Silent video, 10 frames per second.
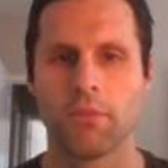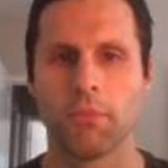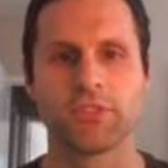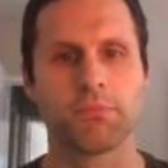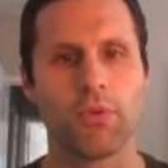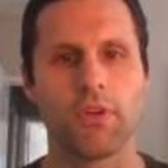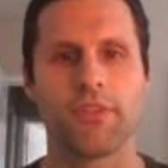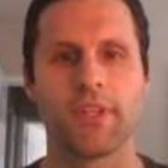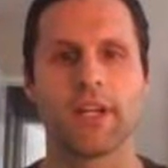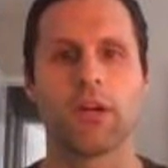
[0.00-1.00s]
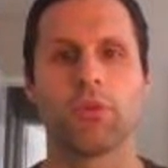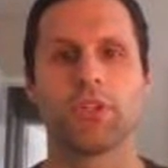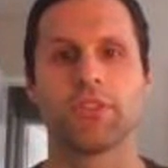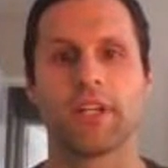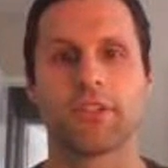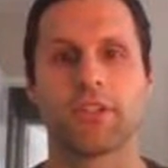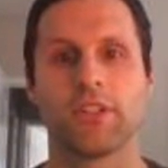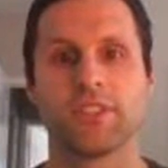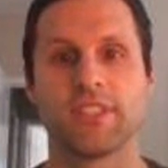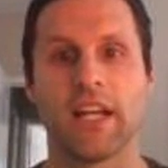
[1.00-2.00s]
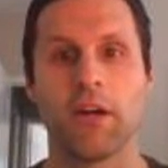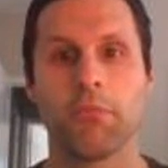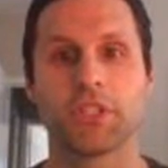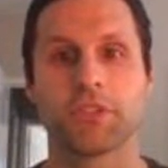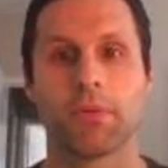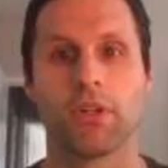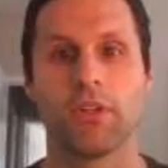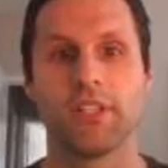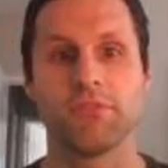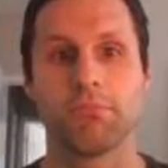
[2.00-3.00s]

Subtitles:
The most important thing I want to get across is how much Pearl S.